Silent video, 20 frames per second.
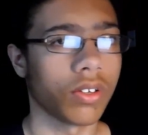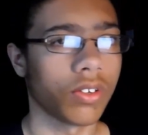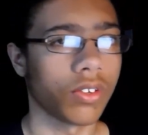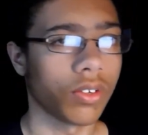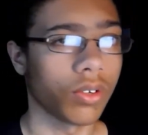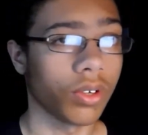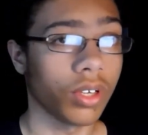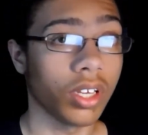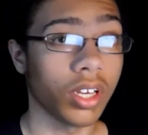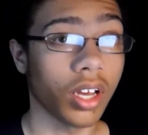
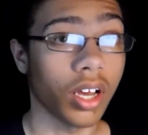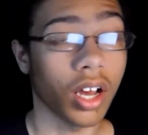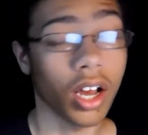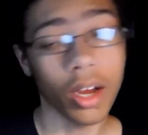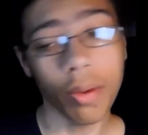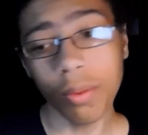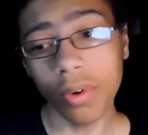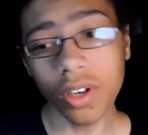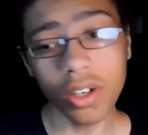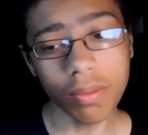So yeah, I
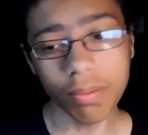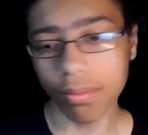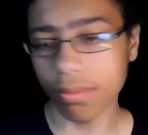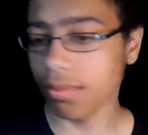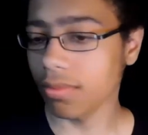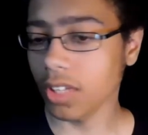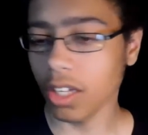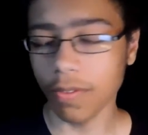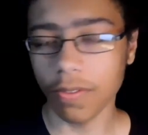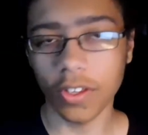would
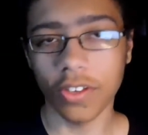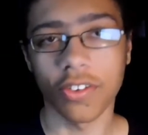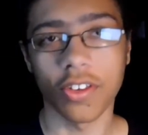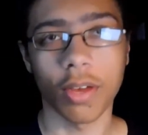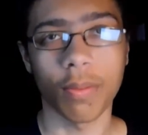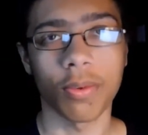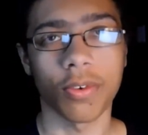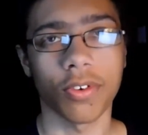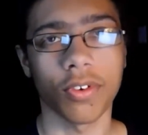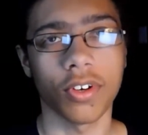give this
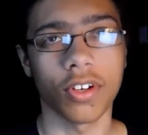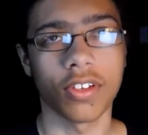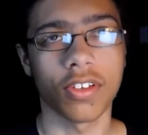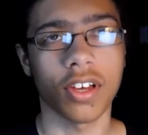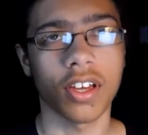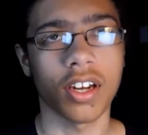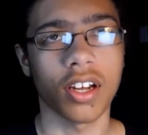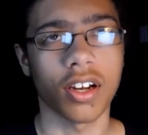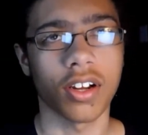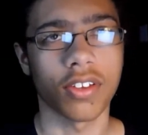episode a
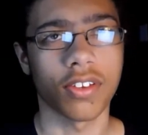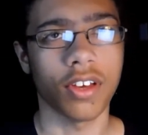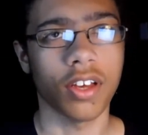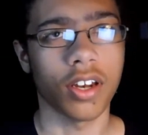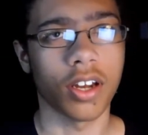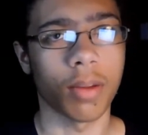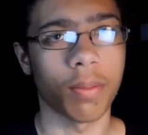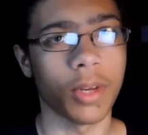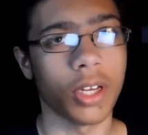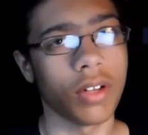10 out of 10.
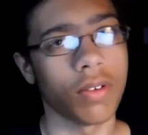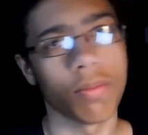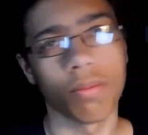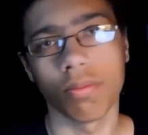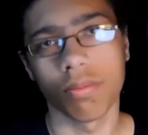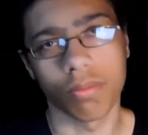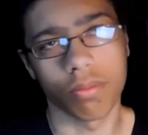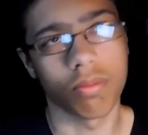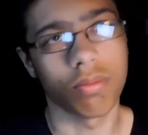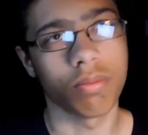I mean,
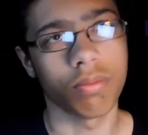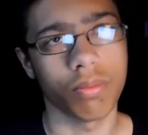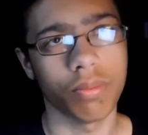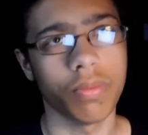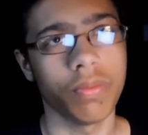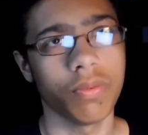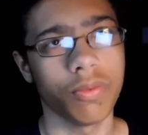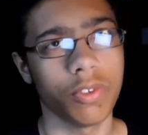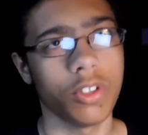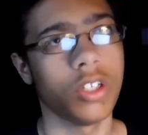
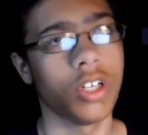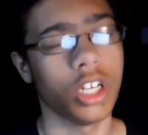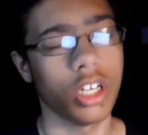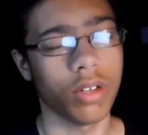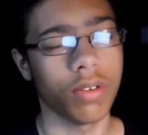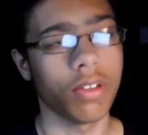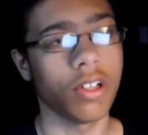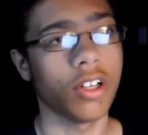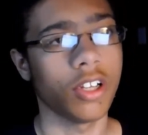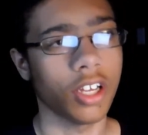the
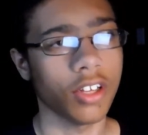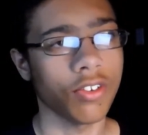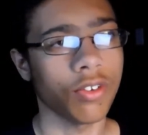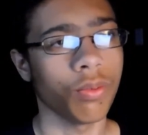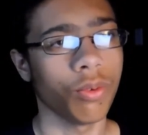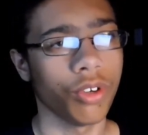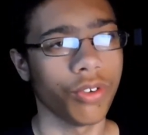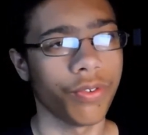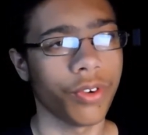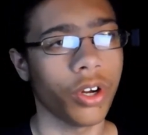the lesson
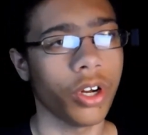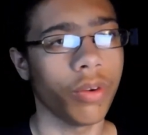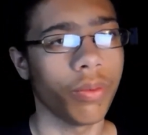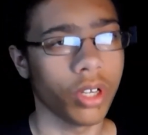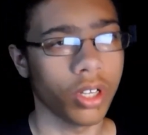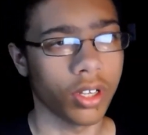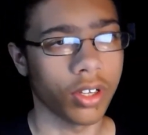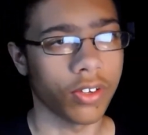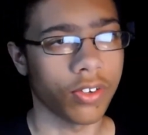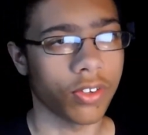was very
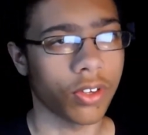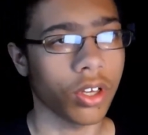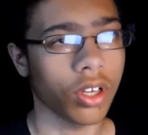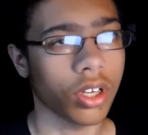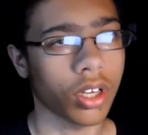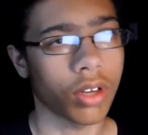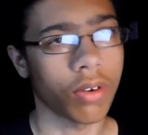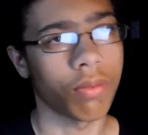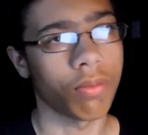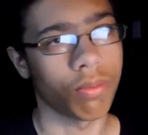
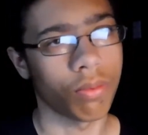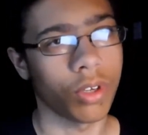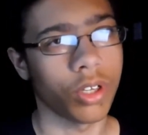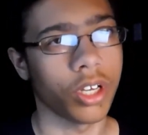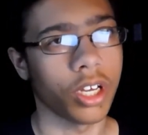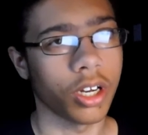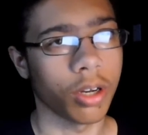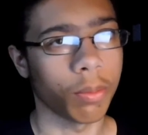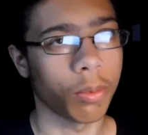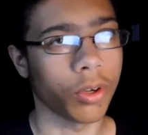realistic and
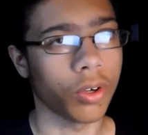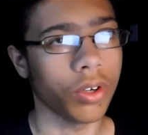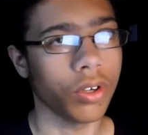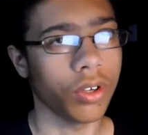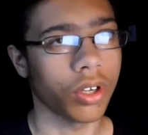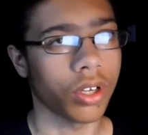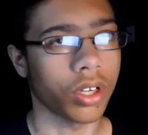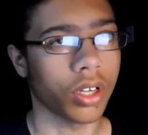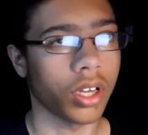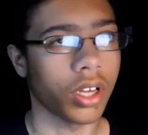
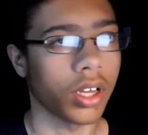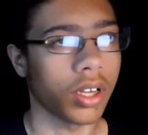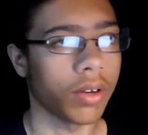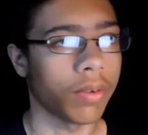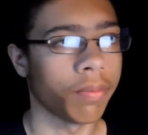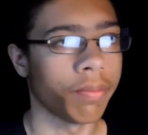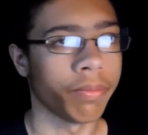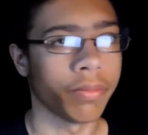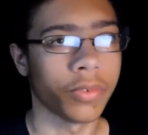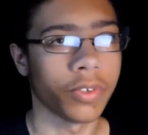relatable,
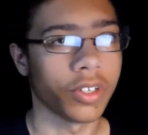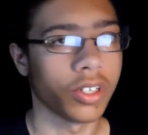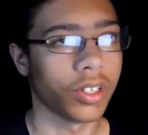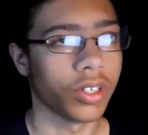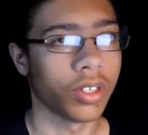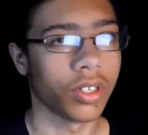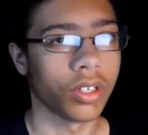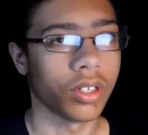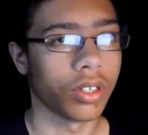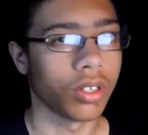and
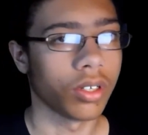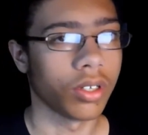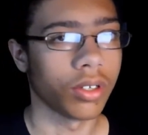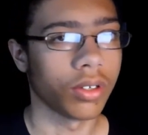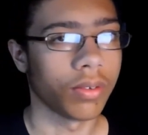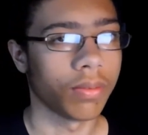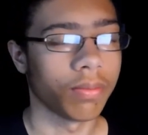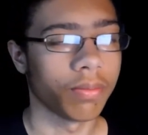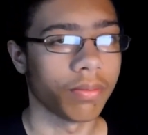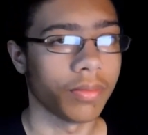
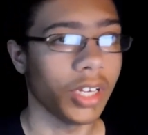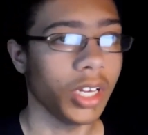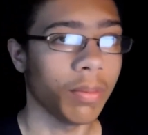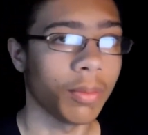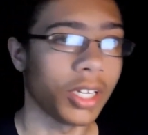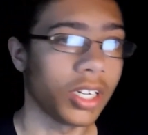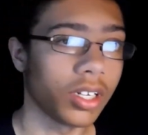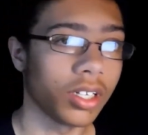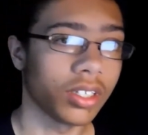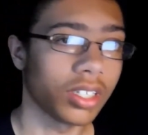yeah, I
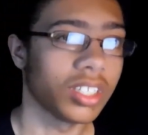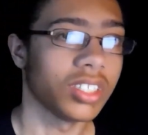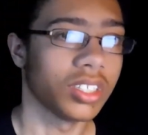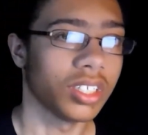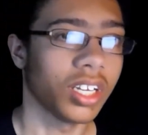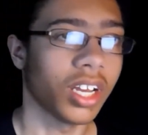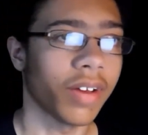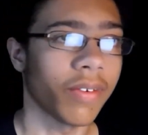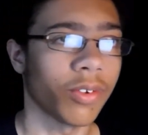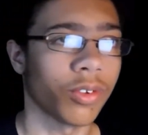mean, it, it
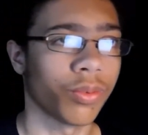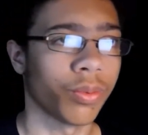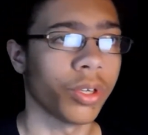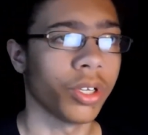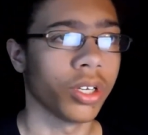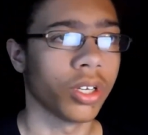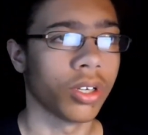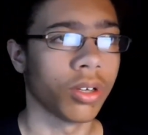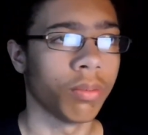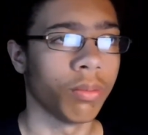did have its
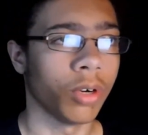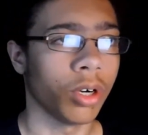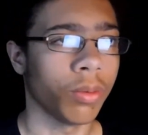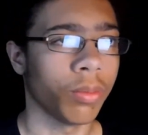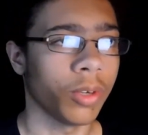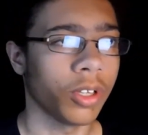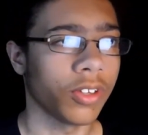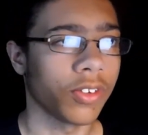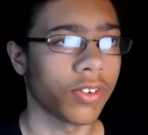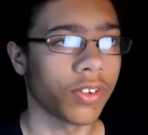really good
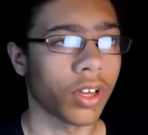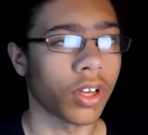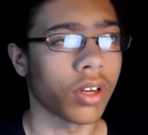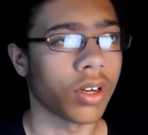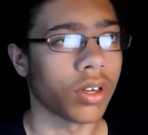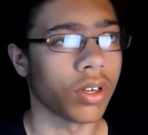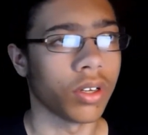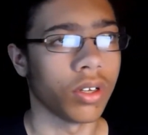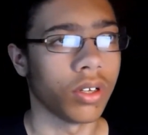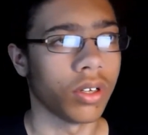moments,
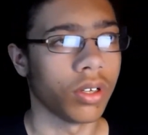and